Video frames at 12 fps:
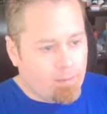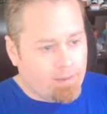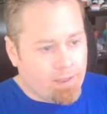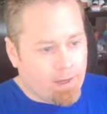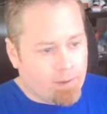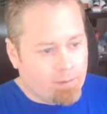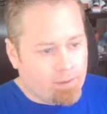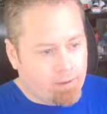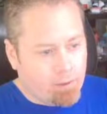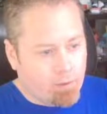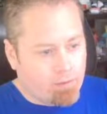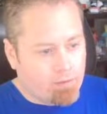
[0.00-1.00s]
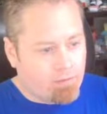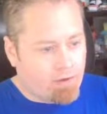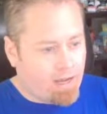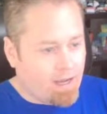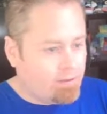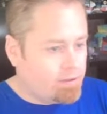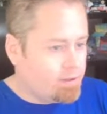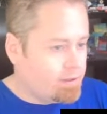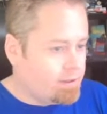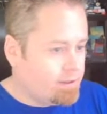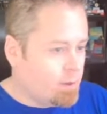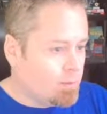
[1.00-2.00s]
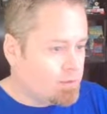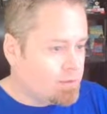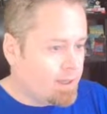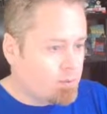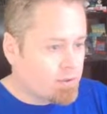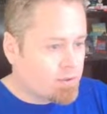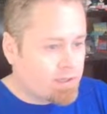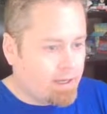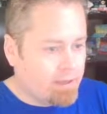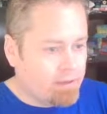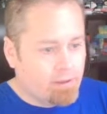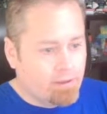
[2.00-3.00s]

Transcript: down anywhere from 5 to almost 8%.